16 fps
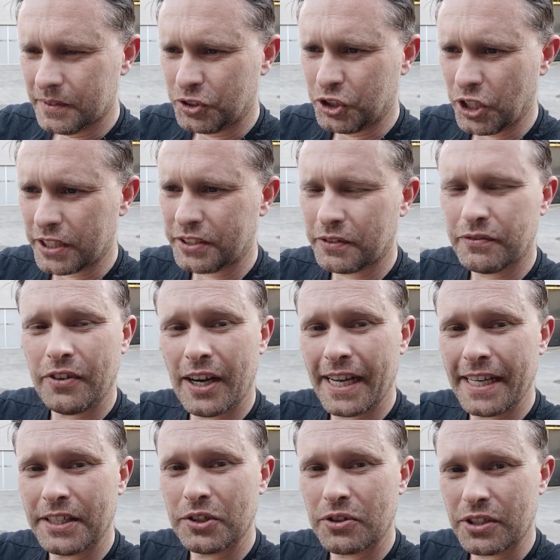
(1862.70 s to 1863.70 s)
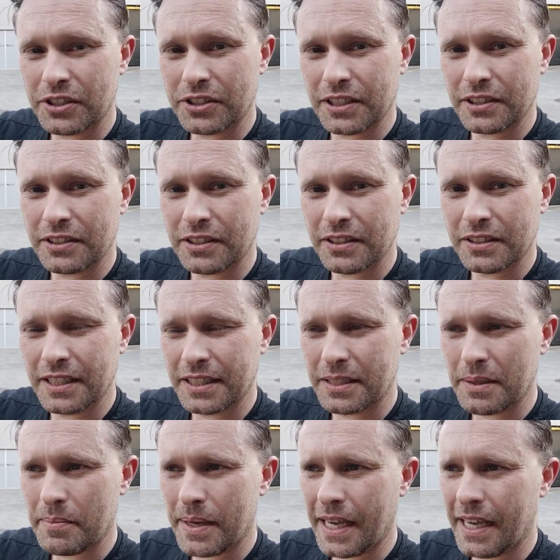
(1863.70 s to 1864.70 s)
justifying your existence
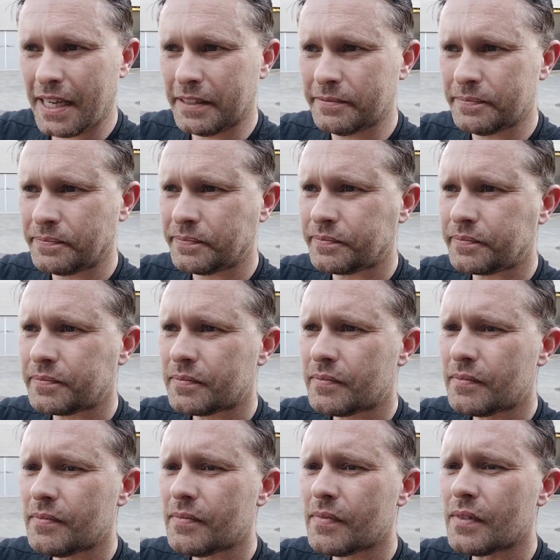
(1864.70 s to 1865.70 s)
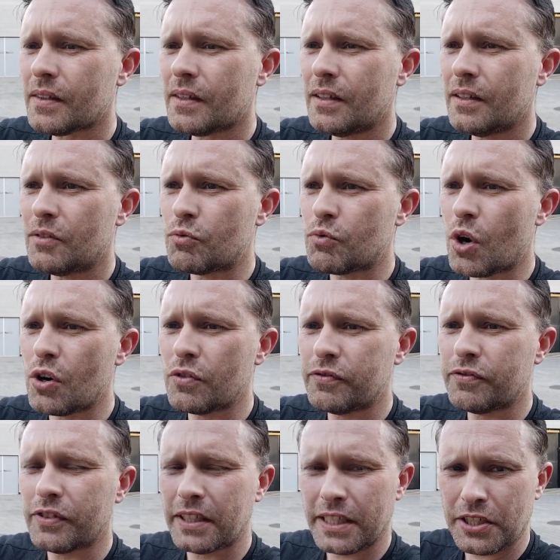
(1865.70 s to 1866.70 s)
as a man,
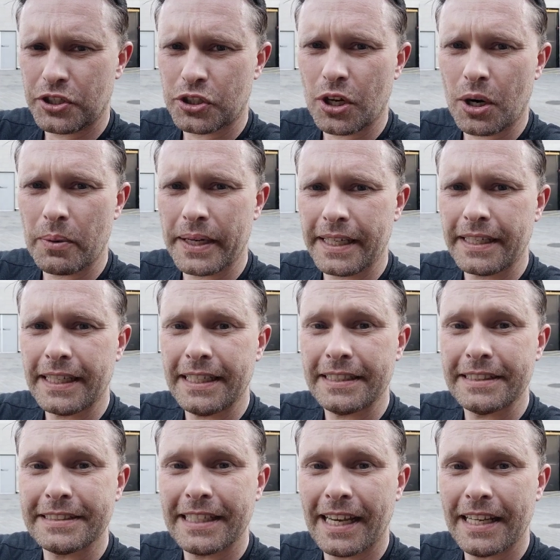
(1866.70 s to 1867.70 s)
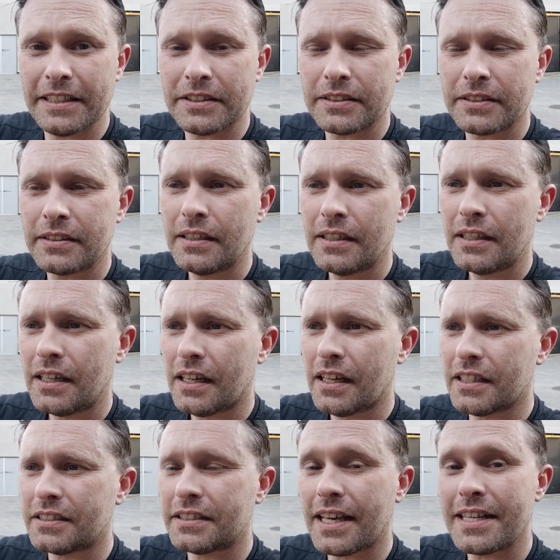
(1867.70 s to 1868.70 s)
wrongfully showing intent,
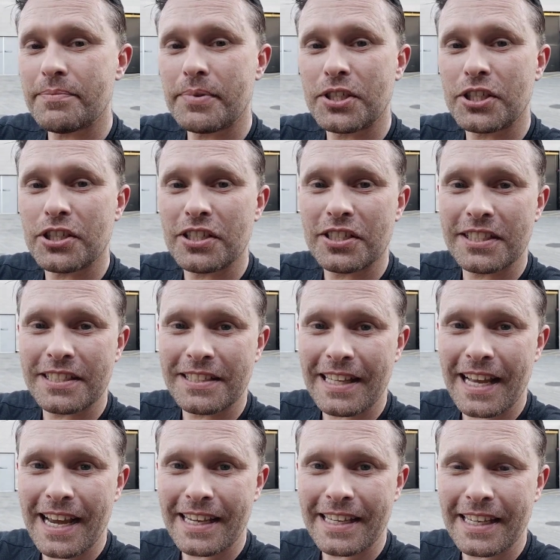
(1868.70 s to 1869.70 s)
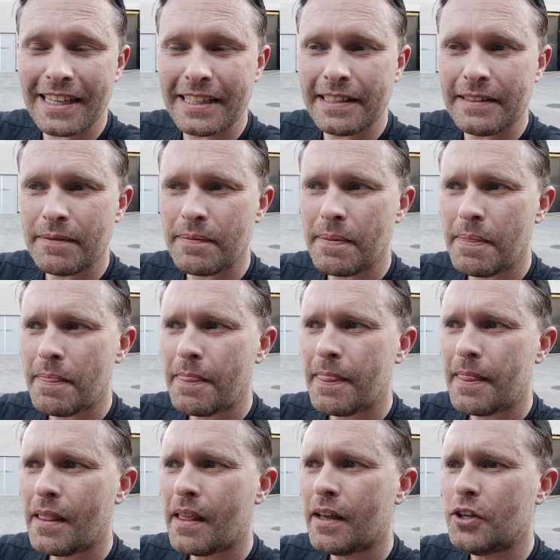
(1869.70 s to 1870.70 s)
assumption stacking,
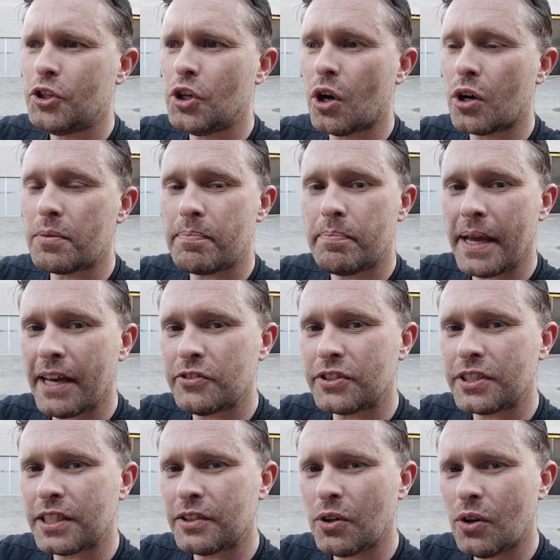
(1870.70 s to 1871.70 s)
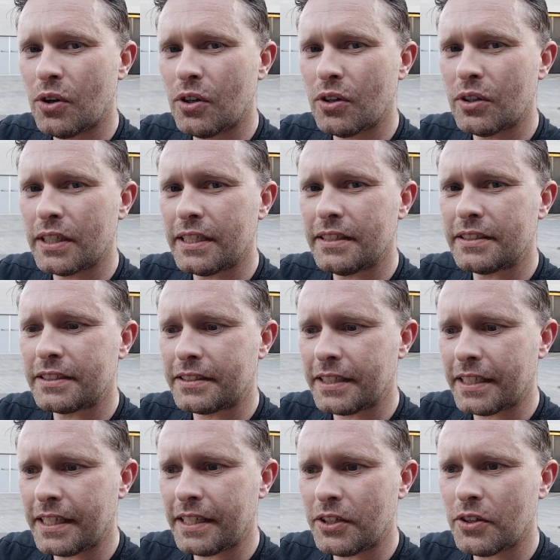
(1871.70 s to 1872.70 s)
not bouncing early,
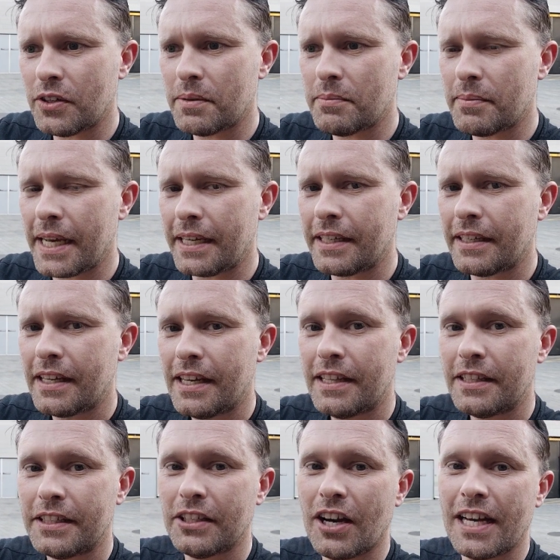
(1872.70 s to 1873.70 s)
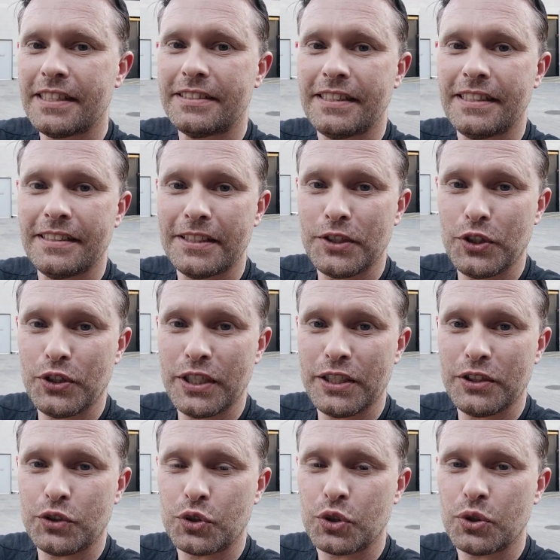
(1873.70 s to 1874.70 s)
sticking her, making the idea that you
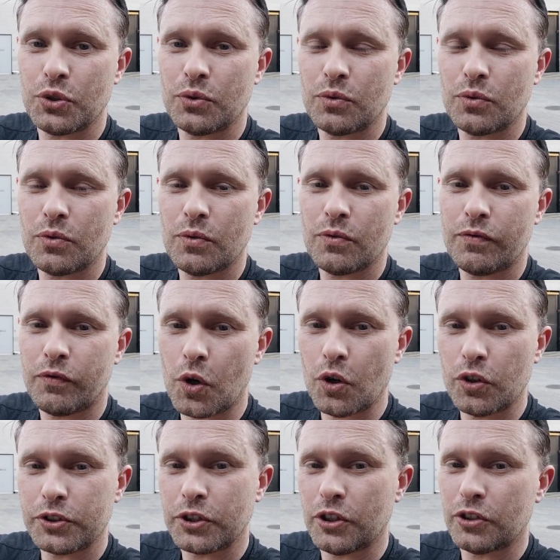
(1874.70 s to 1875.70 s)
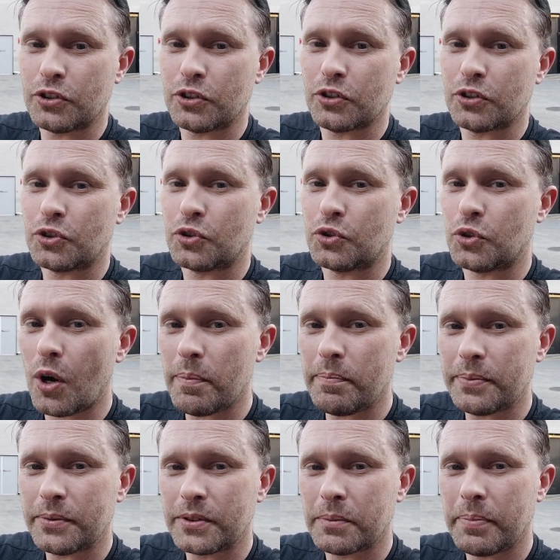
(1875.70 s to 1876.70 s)
need to force her to stop
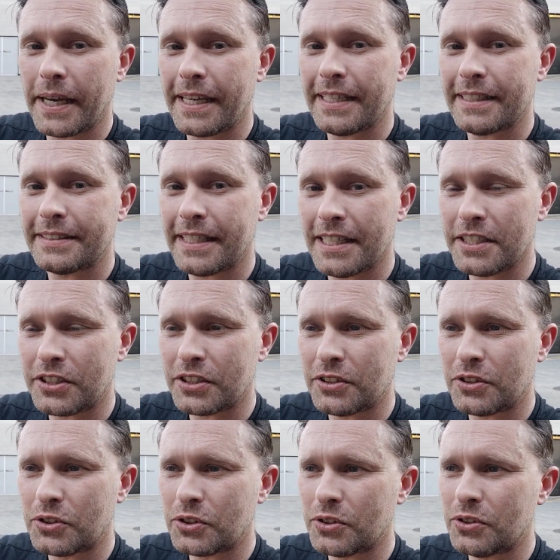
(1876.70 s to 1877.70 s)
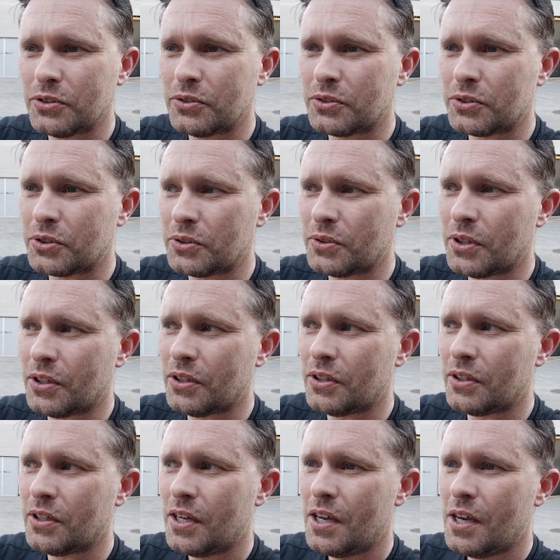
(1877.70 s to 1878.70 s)
to pay attention to
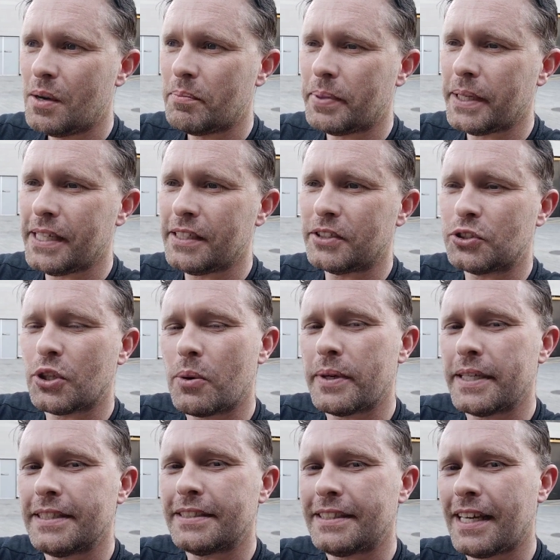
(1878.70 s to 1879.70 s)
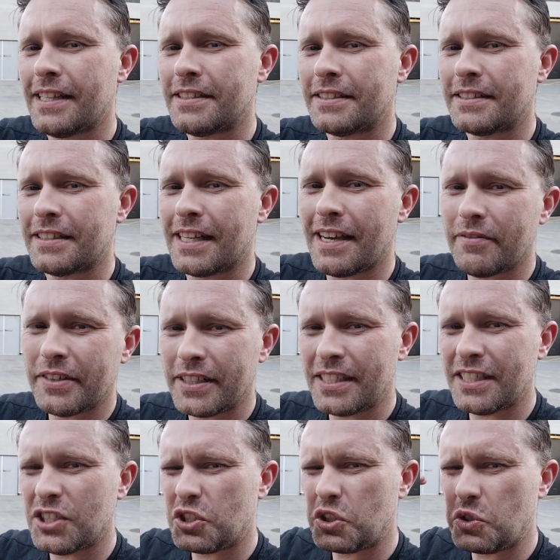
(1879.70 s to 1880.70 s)
her, being so intense and having
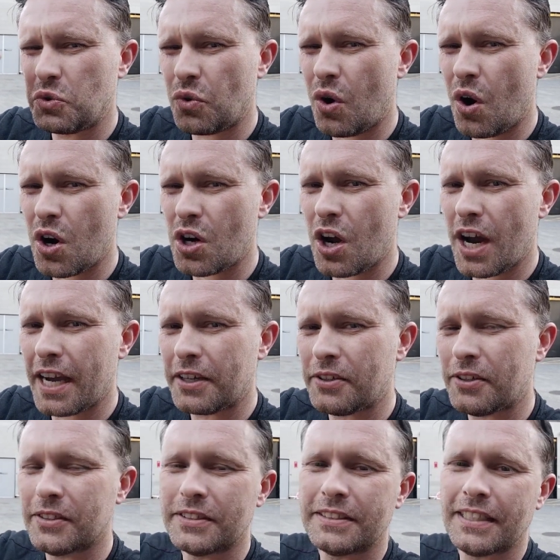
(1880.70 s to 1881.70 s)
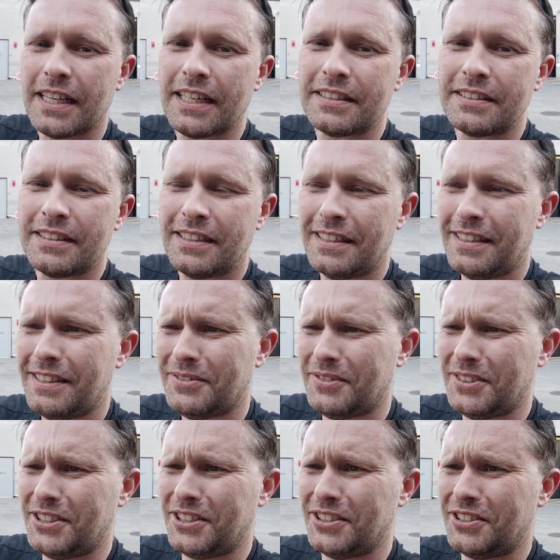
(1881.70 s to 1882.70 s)
this strong eye contact,
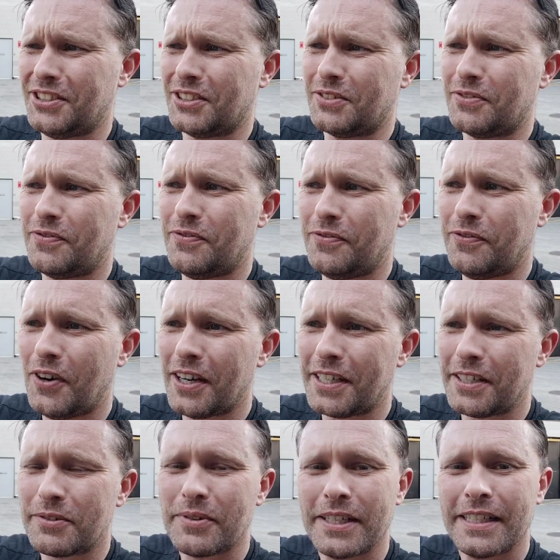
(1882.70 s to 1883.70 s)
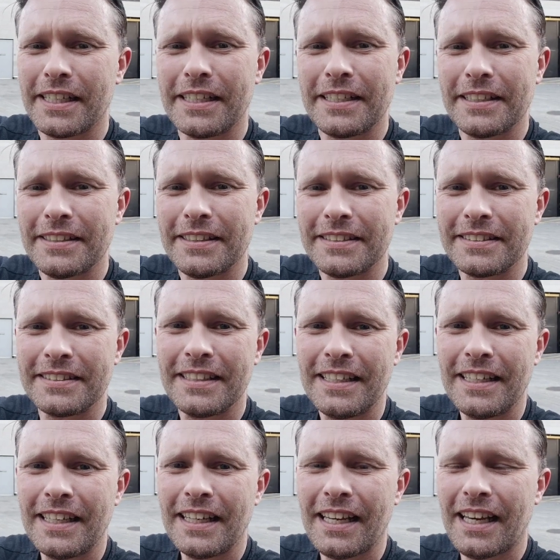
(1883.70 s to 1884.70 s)
which is just fucking ridiculous.
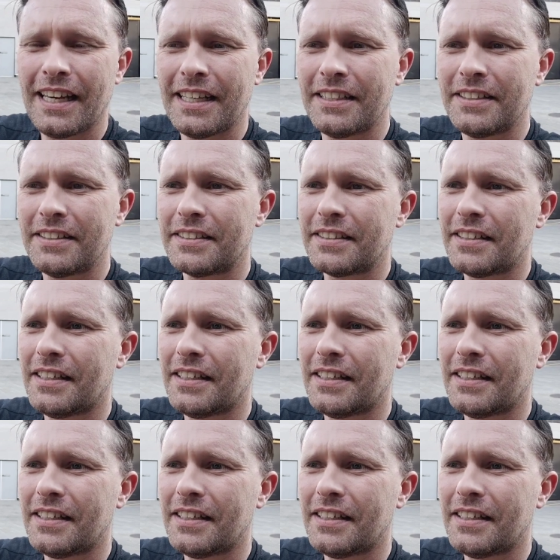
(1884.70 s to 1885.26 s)
And